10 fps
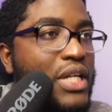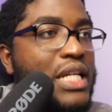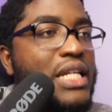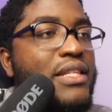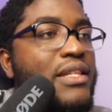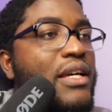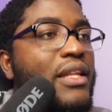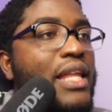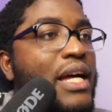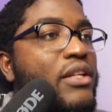is
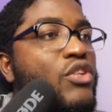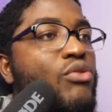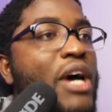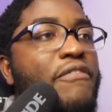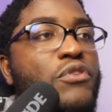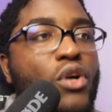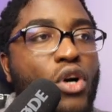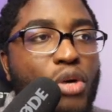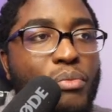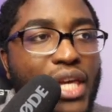that you have to
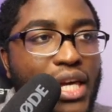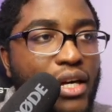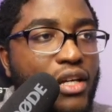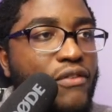come here.